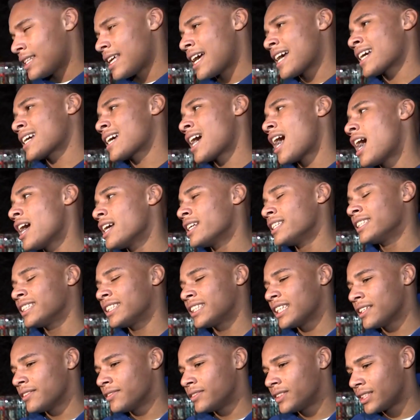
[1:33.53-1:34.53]
That kind
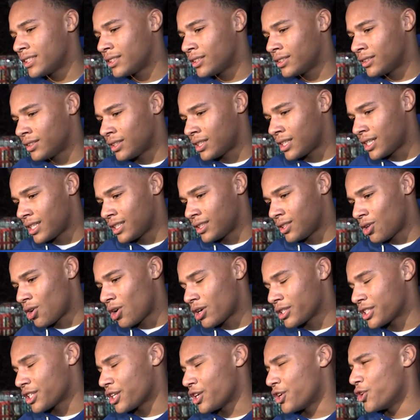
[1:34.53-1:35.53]
of gives a, a
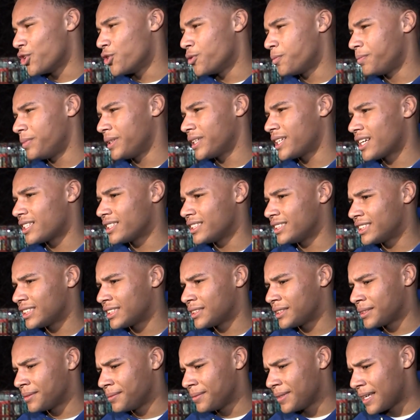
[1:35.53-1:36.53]
loss of hope because it
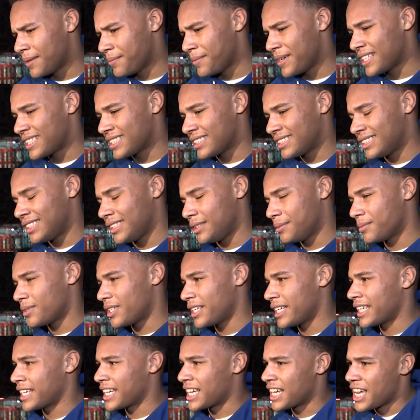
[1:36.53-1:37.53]
just it makes it seem
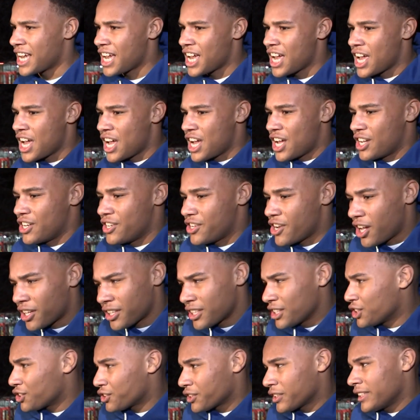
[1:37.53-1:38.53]
like
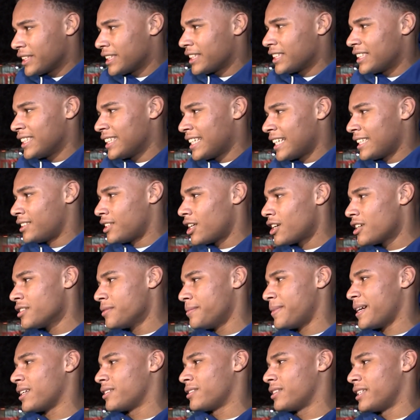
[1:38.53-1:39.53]
nothing's really going to get done
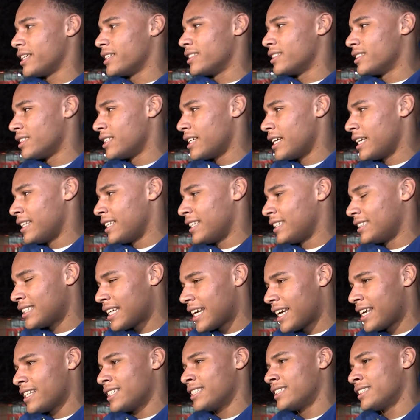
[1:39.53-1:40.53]
about this. And they
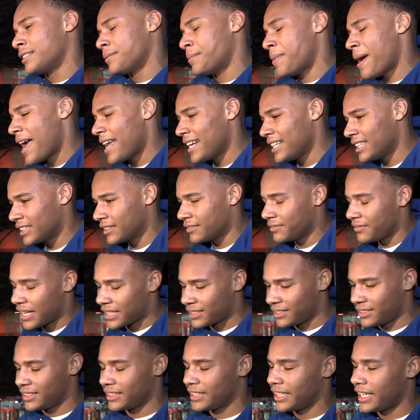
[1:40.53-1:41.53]
say it's a pending
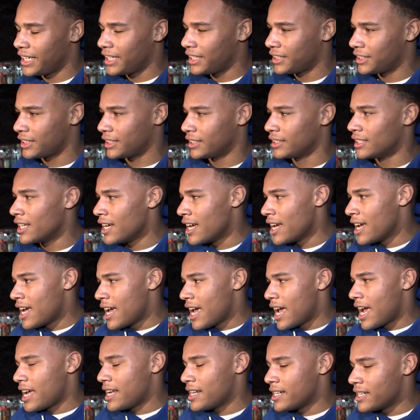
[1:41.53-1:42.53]
investigation.
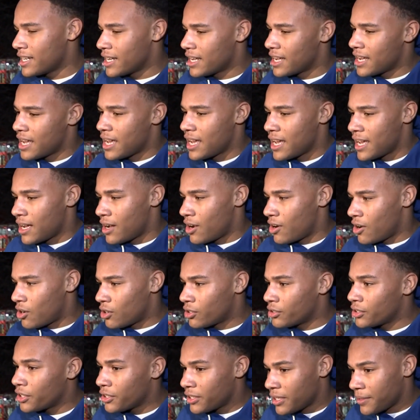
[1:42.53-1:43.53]
And
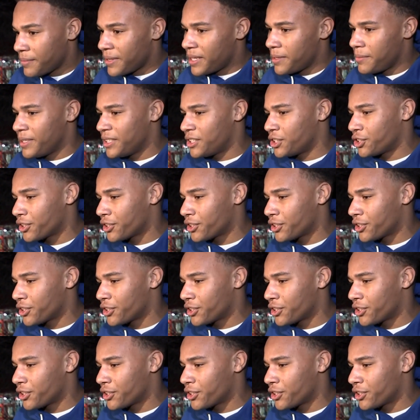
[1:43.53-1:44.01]
although that may be